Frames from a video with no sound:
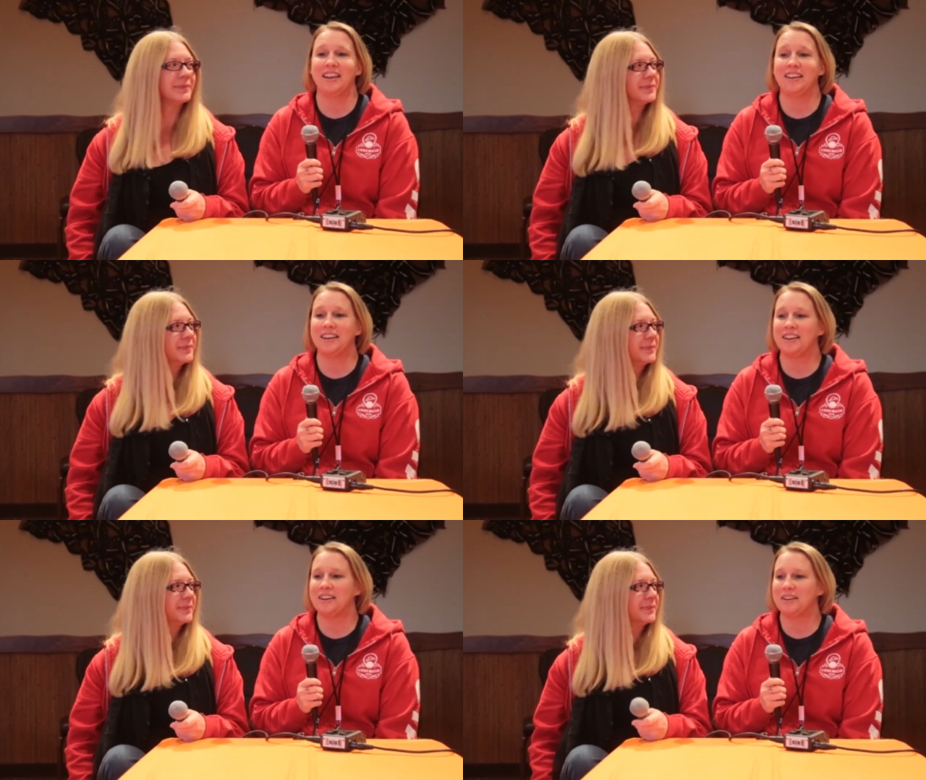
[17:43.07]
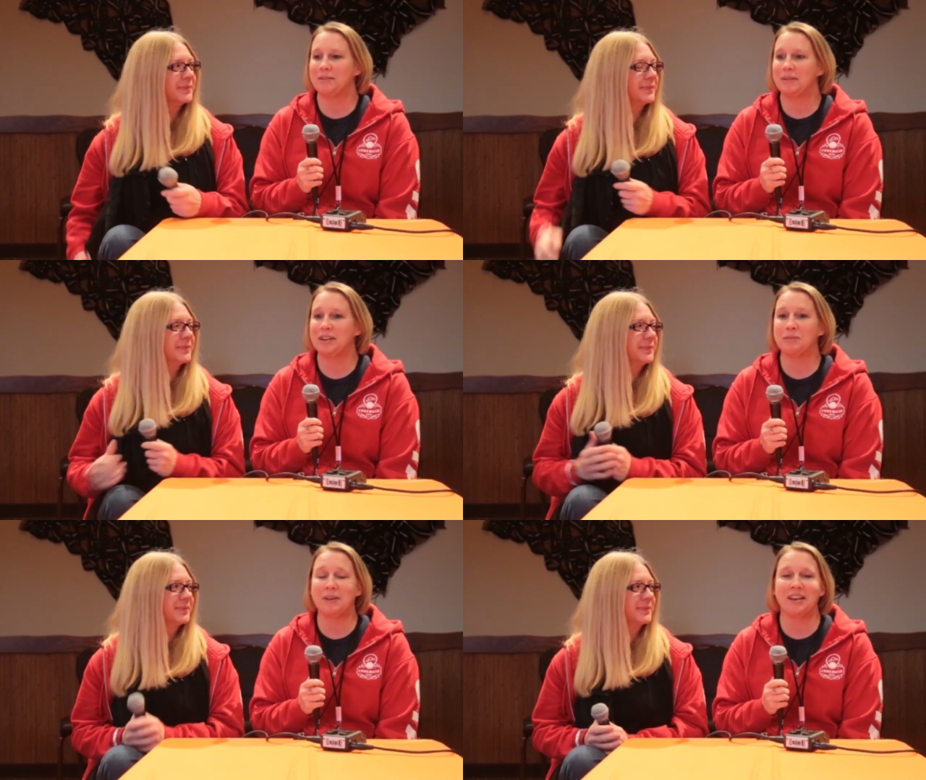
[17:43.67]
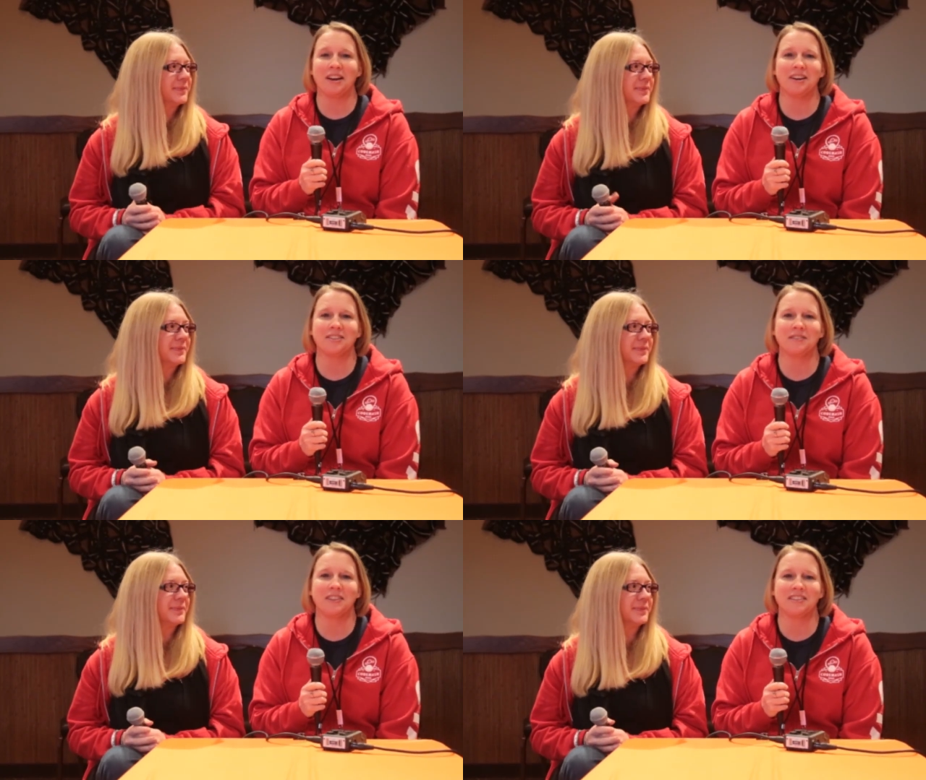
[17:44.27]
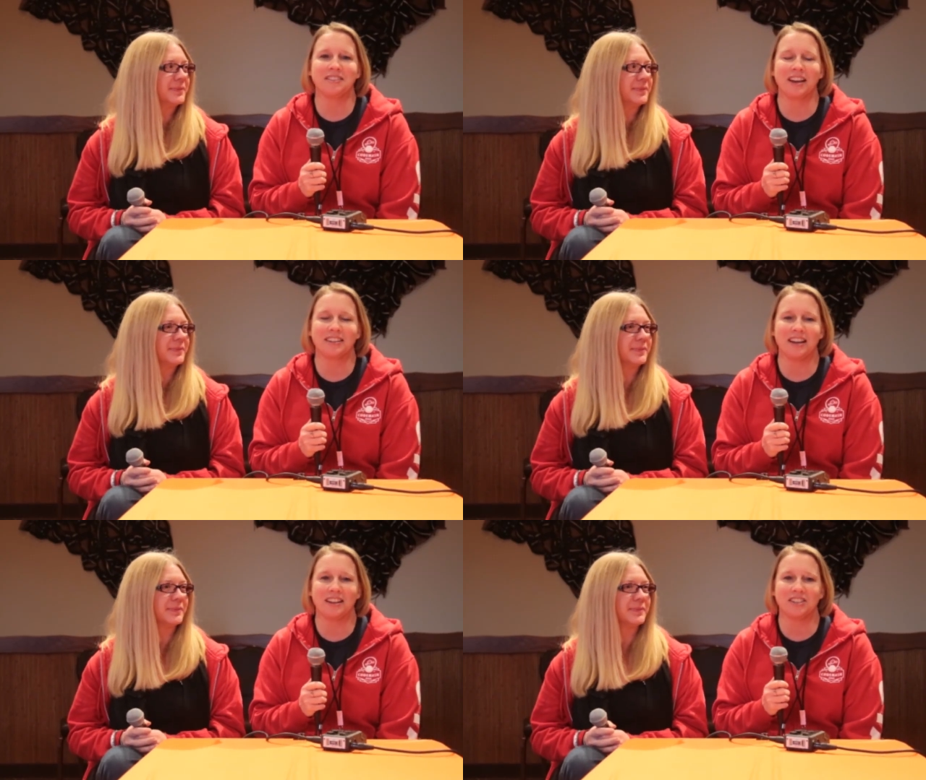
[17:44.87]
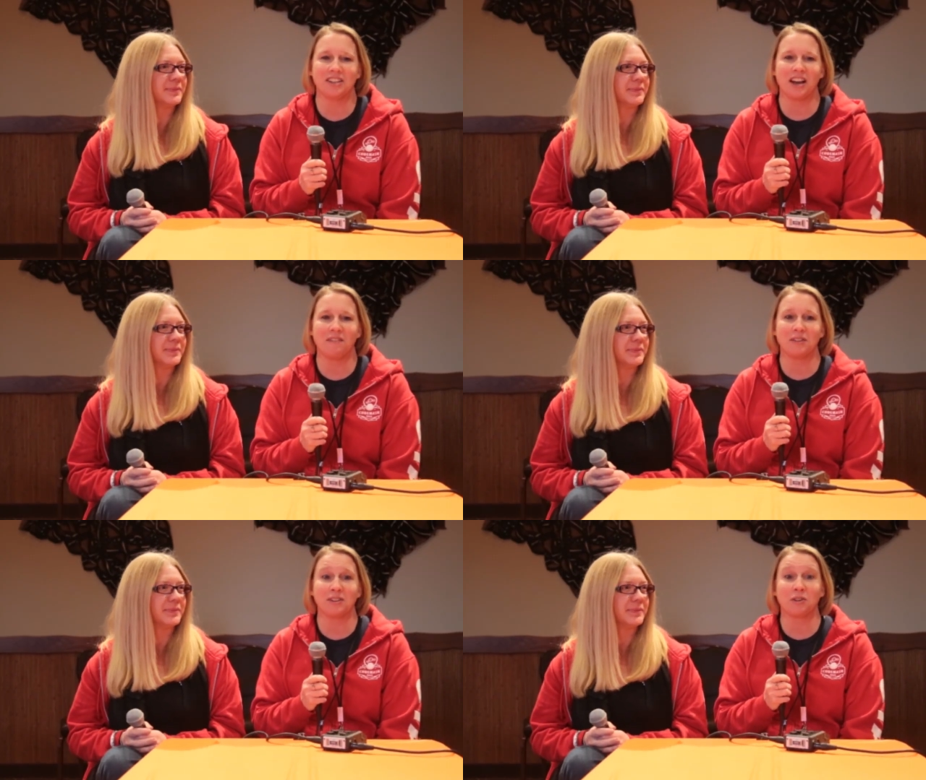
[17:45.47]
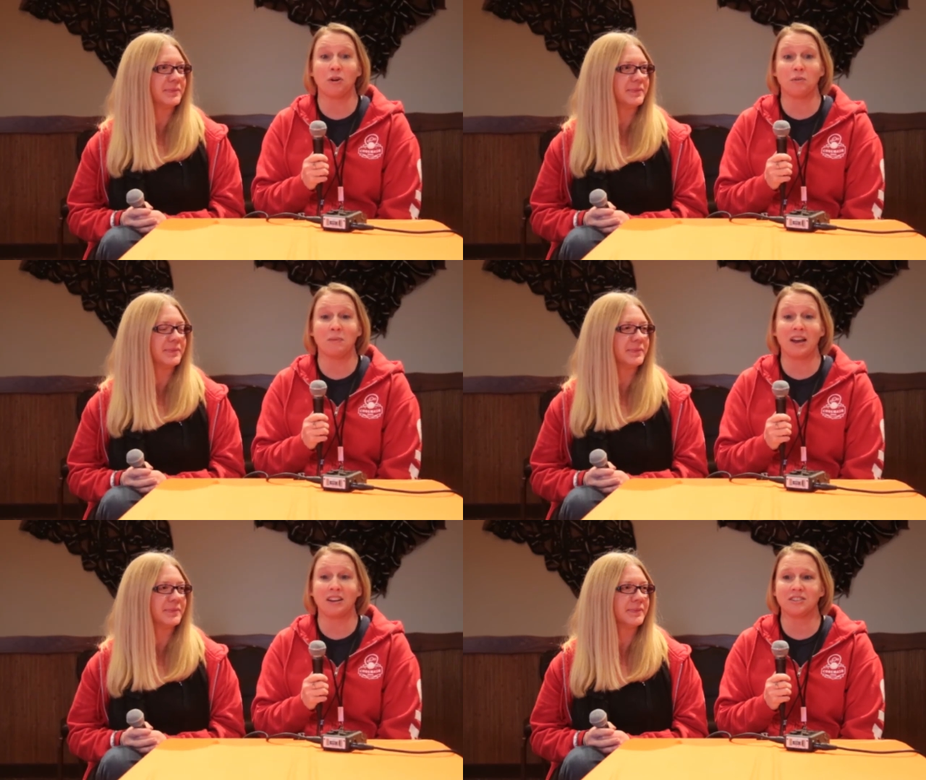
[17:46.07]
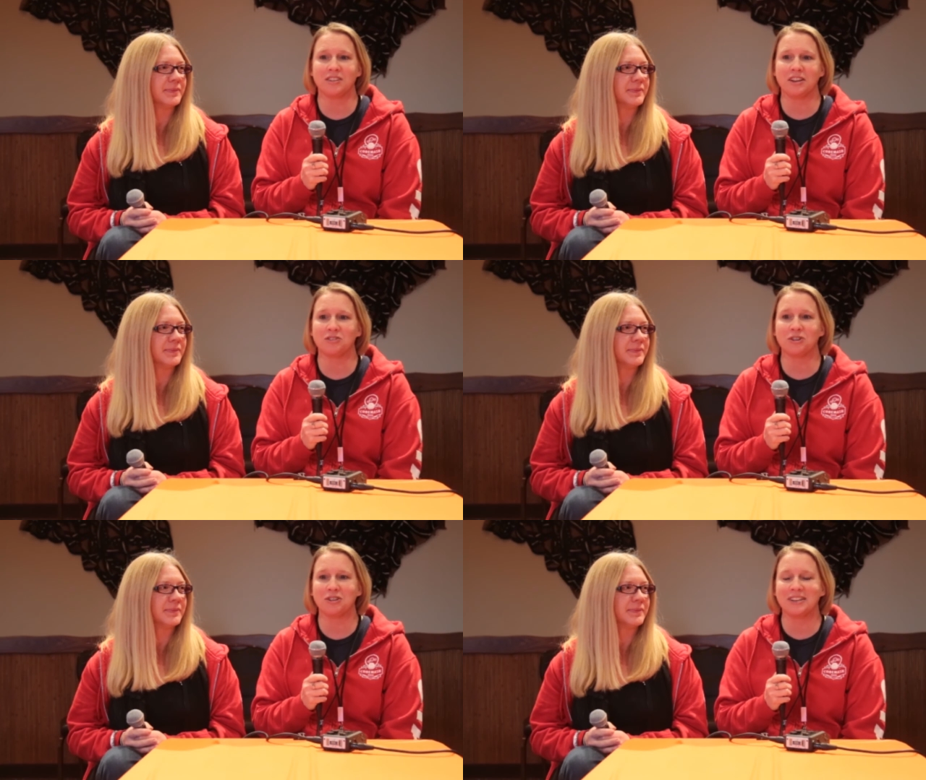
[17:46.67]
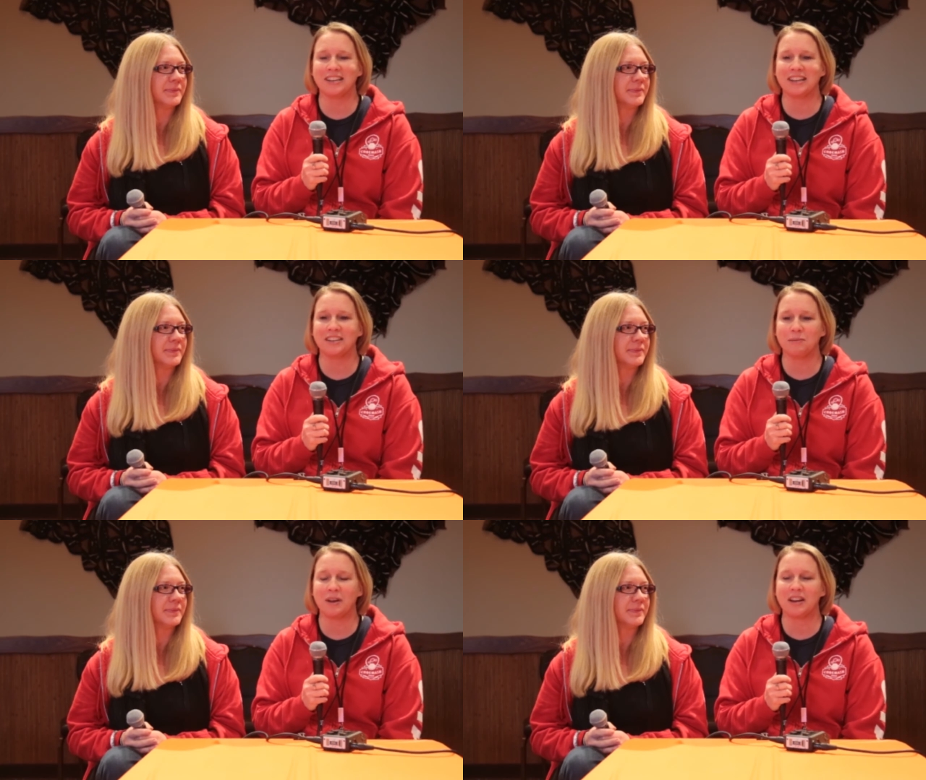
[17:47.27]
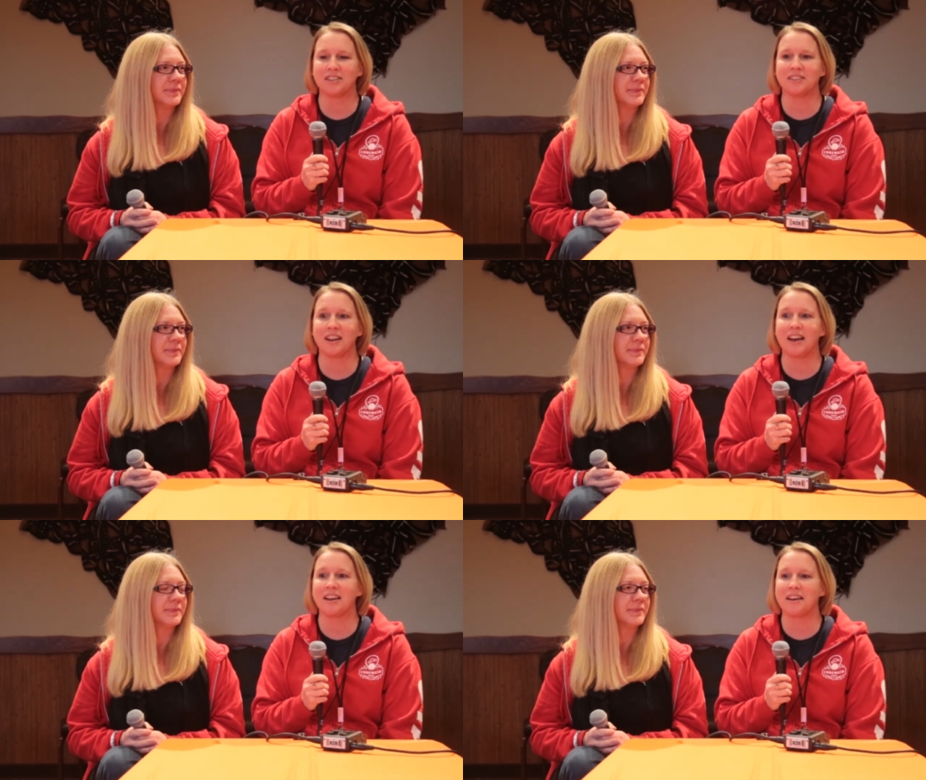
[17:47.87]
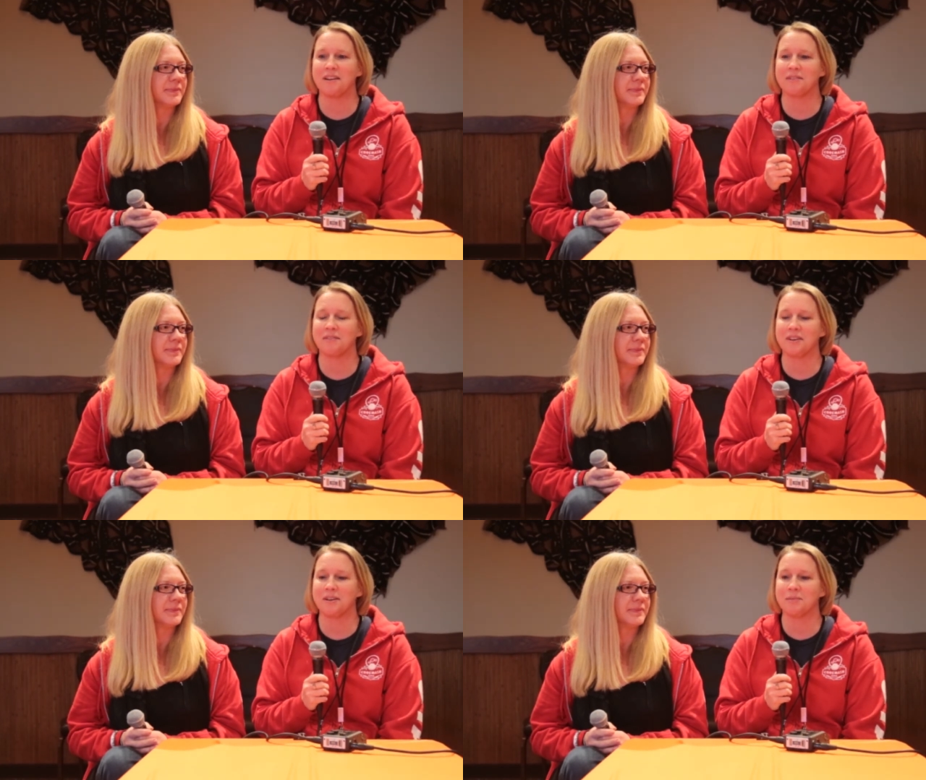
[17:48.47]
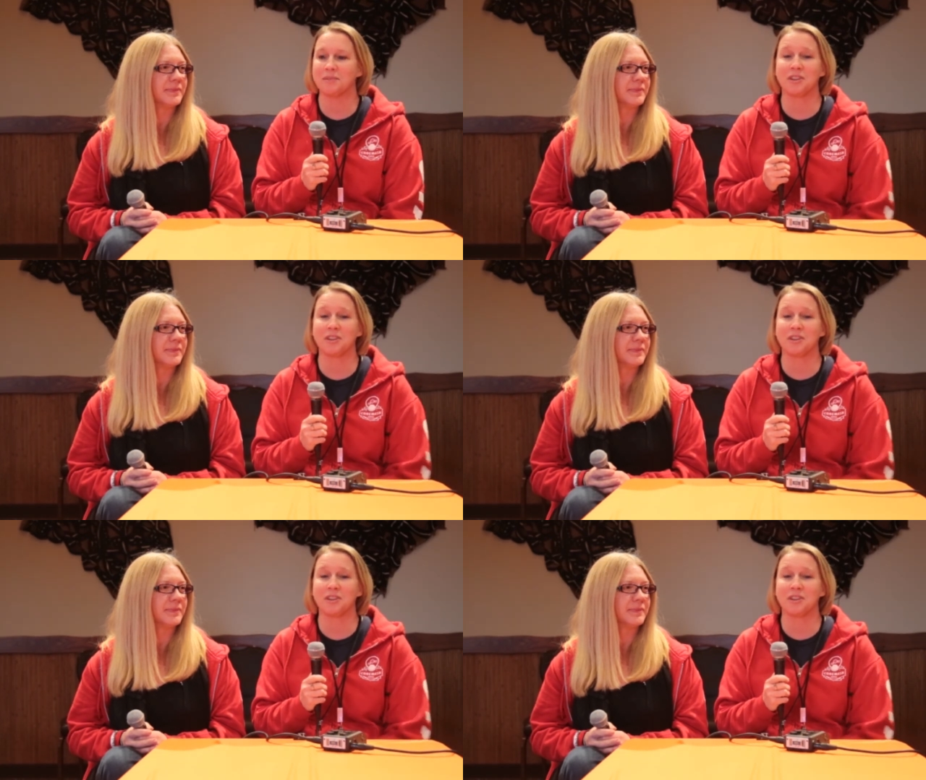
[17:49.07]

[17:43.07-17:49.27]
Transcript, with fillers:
Speaker 1: It, um, it is because of this technology conference, Code Mash, that has turned into KidzMash, that I have um,